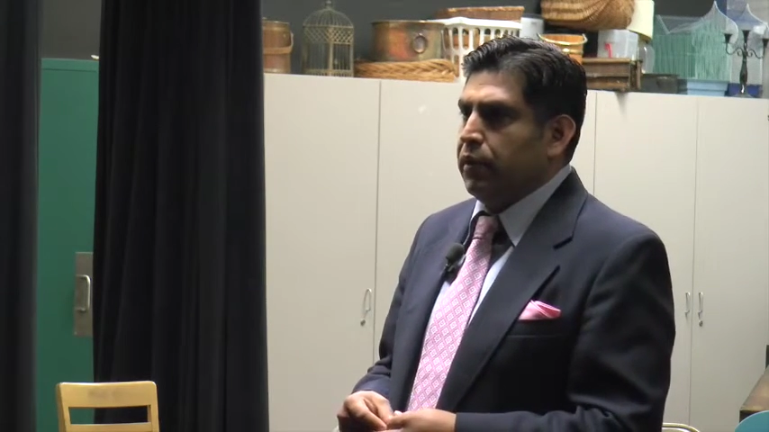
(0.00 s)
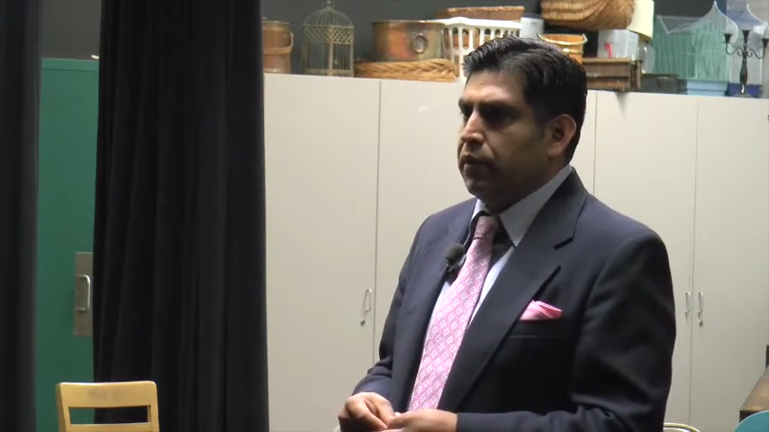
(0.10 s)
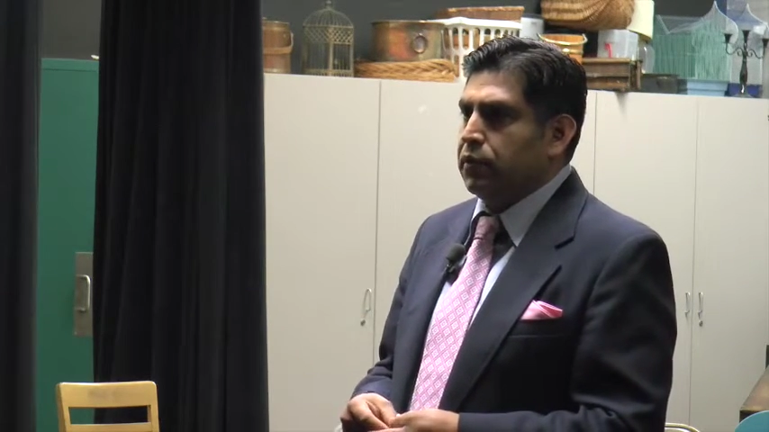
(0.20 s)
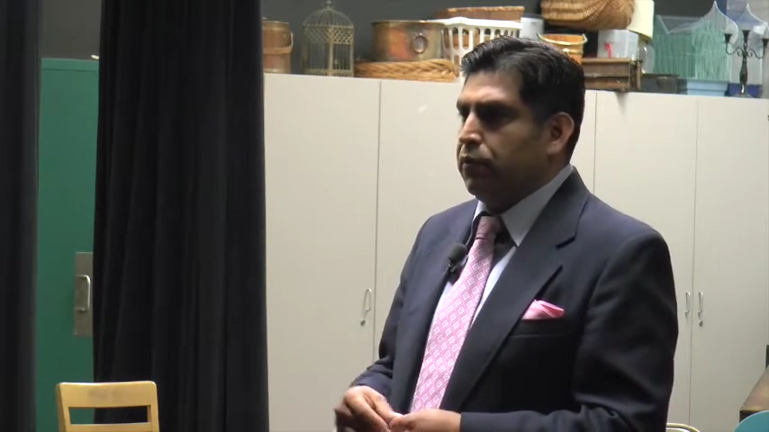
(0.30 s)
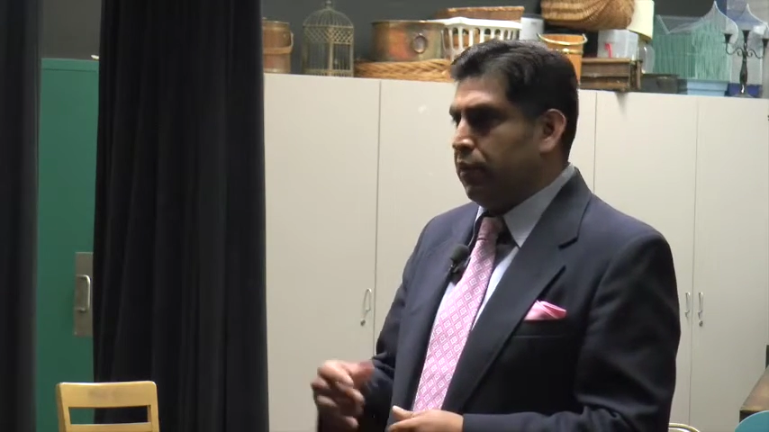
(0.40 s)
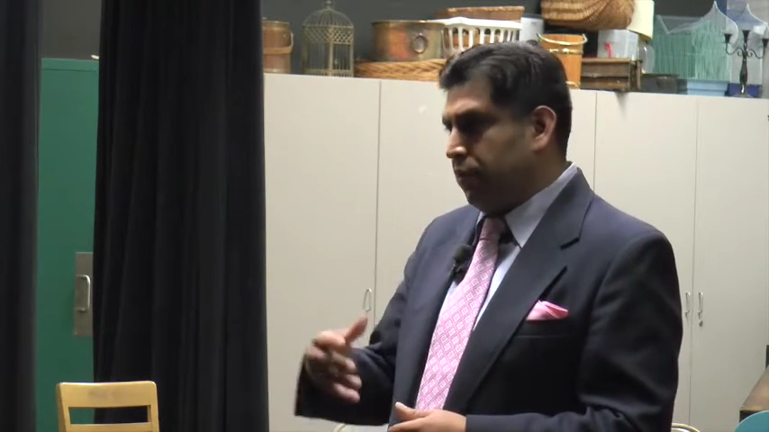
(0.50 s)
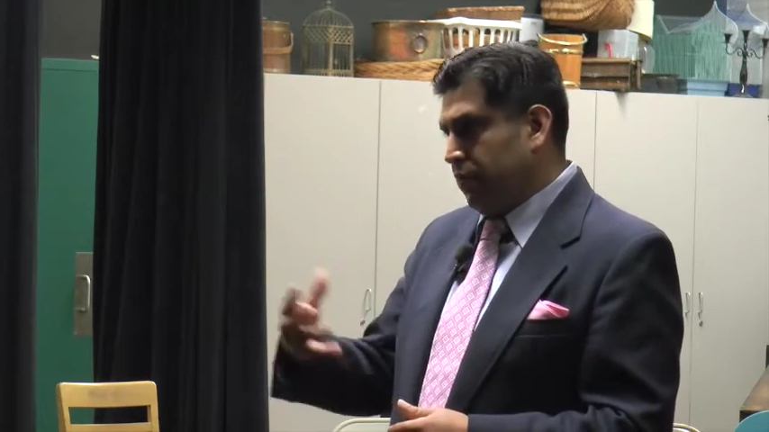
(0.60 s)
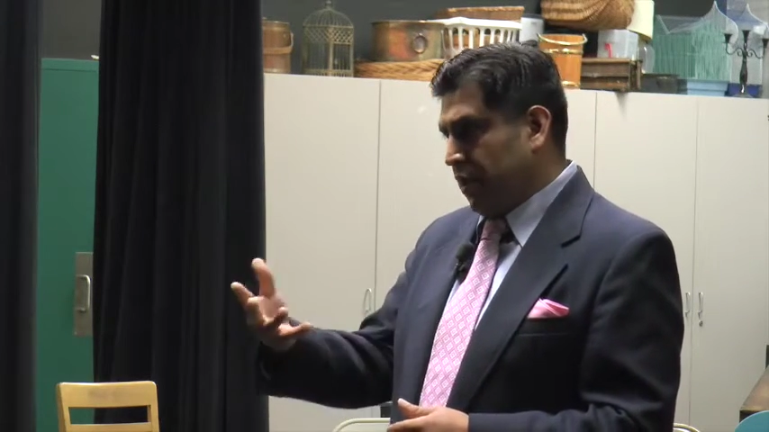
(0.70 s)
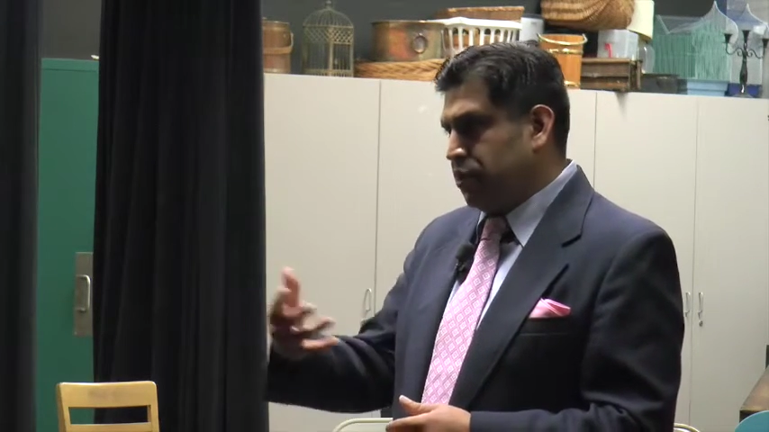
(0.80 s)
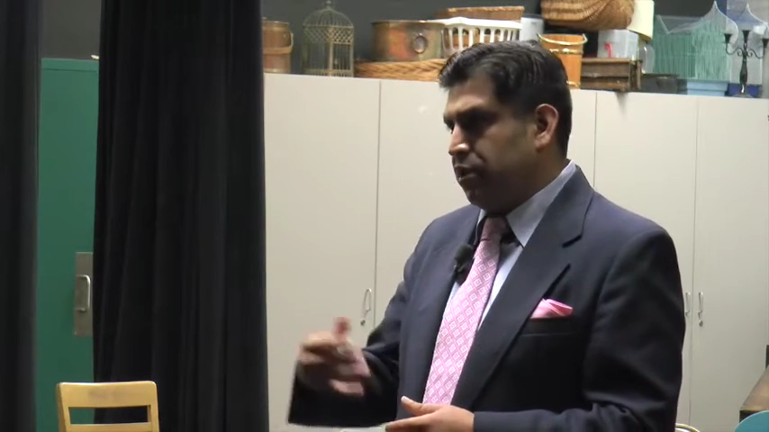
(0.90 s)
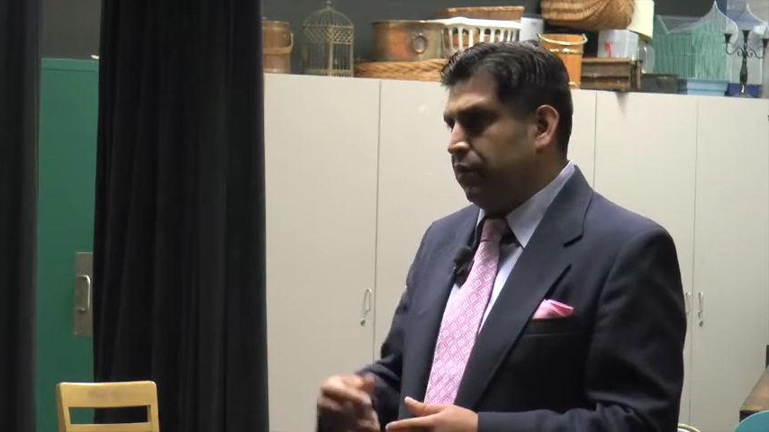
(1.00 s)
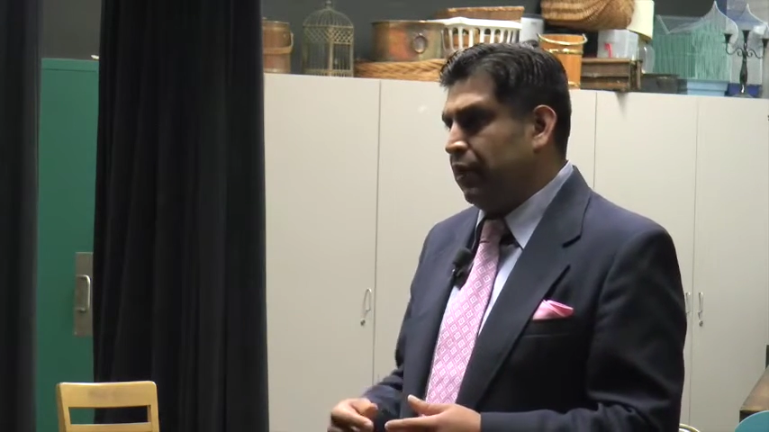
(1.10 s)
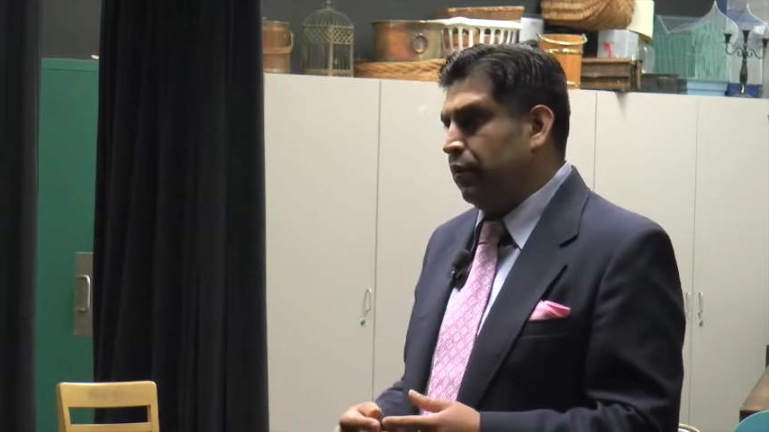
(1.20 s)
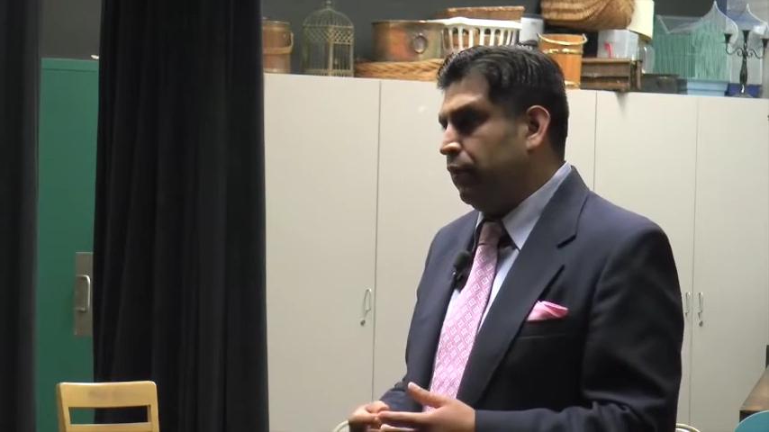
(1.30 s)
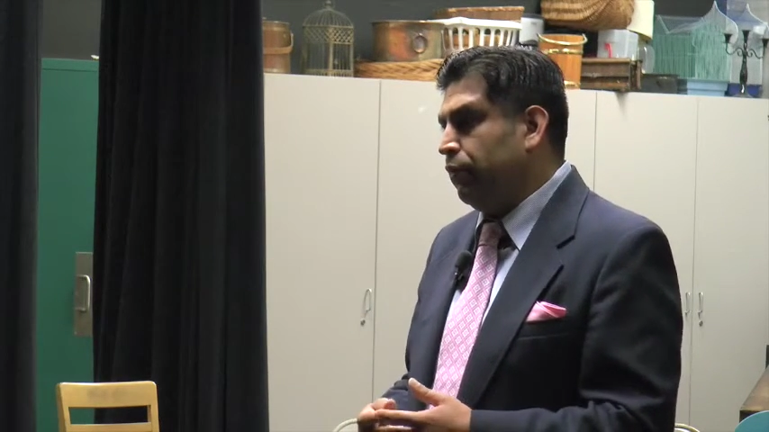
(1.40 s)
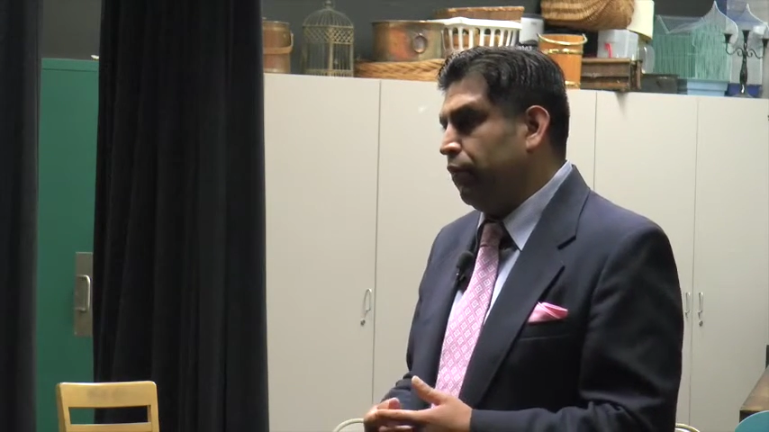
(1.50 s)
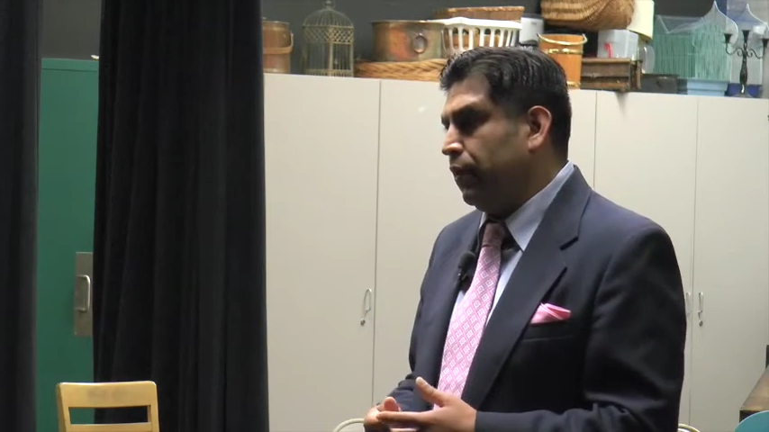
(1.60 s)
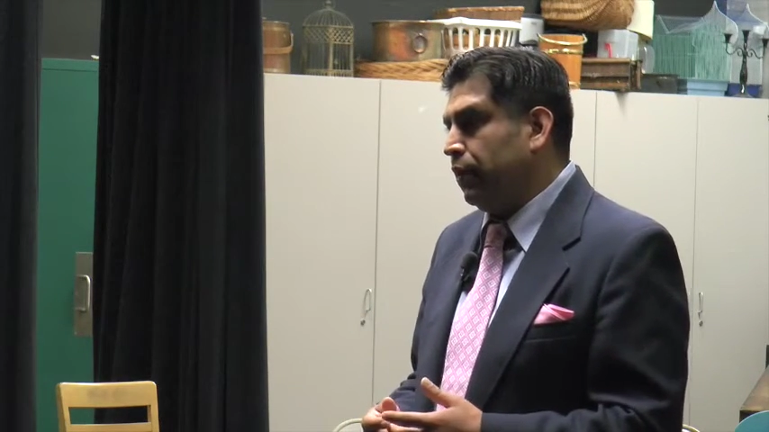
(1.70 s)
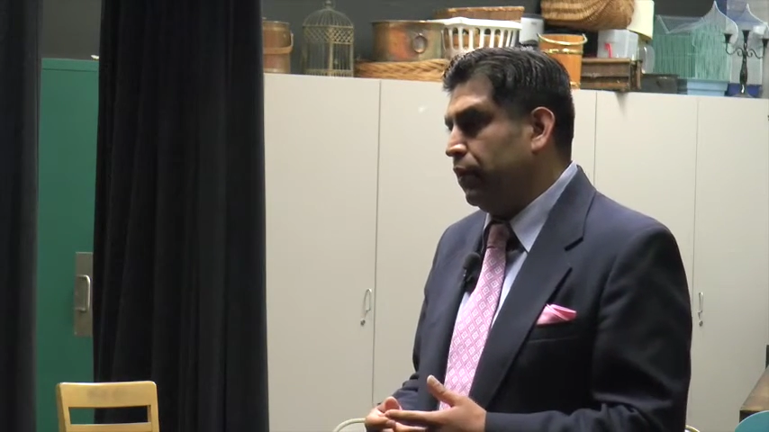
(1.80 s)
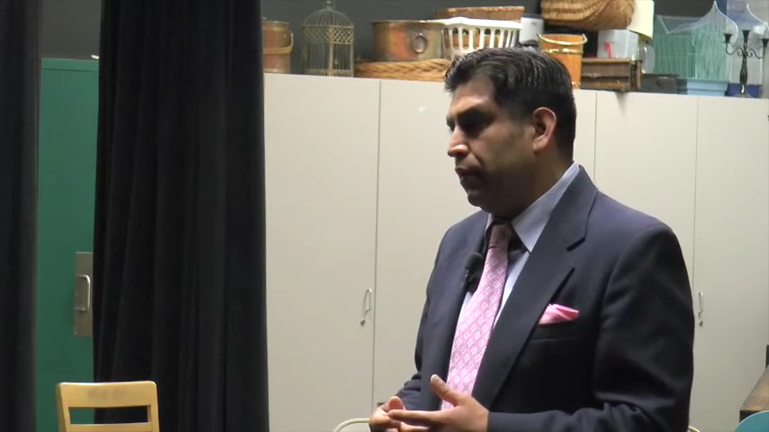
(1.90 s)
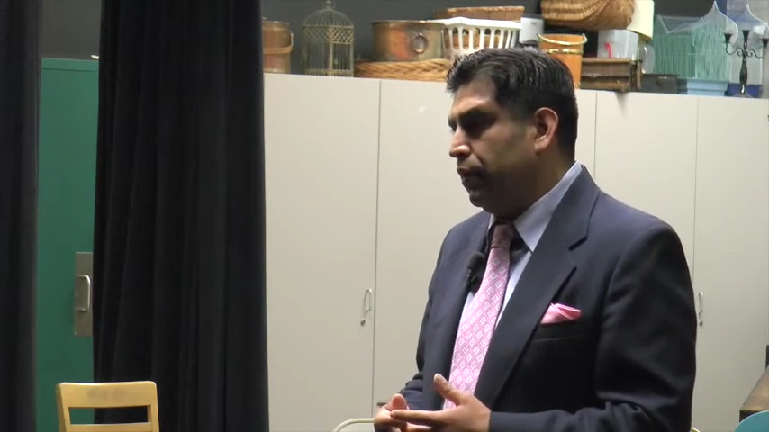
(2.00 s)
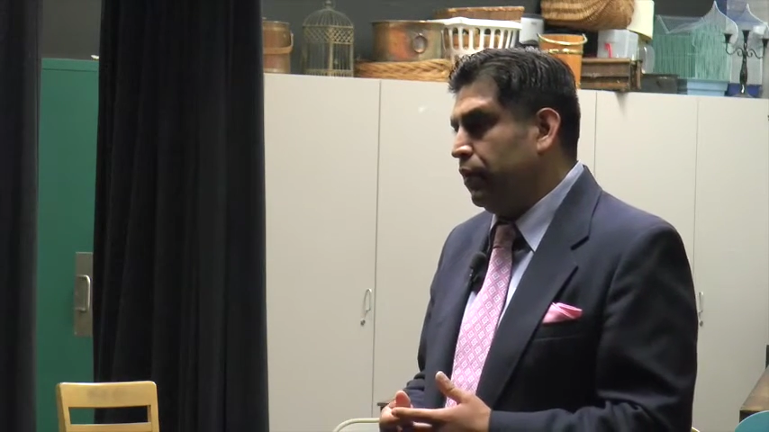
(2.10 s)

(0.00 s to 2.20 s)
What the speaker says: because of what I see right now before me.